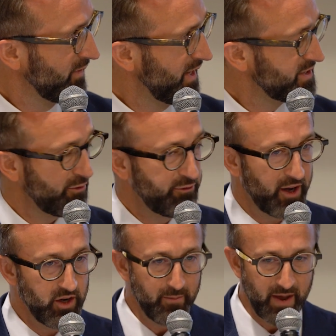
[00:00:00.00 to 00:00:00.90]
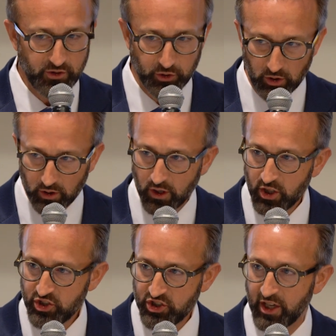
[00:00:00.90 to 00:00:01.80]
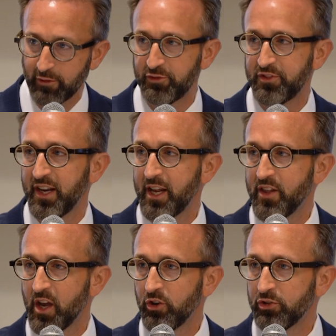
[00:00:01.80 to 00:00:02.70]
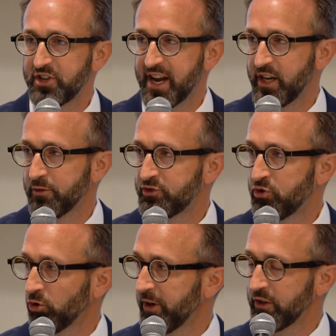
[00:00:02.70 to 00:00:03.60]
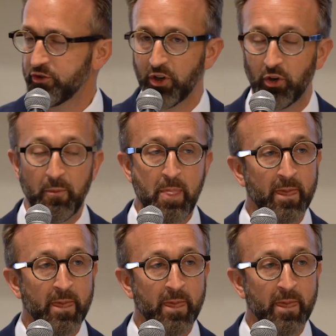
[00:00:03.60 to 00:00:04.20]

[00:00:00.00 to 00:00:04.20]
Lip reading: It's a fundamental shift in the understanding of story. And so